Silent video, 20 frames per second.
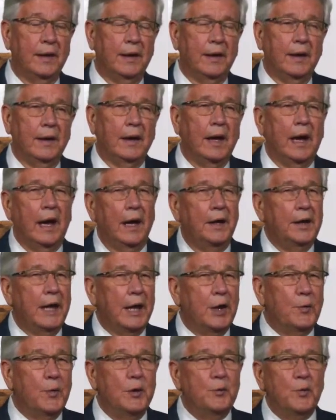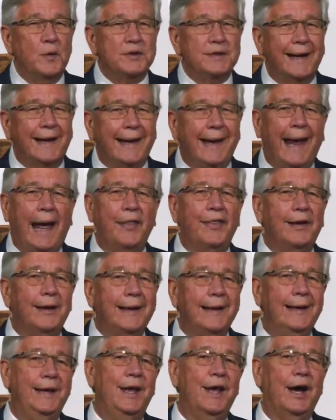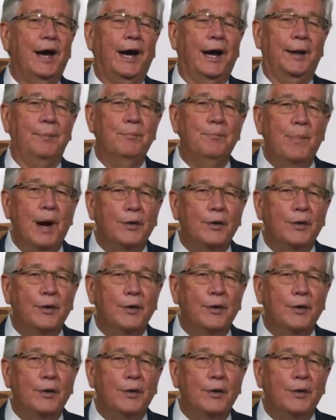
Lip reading: Another one was a Catholic nun, Mother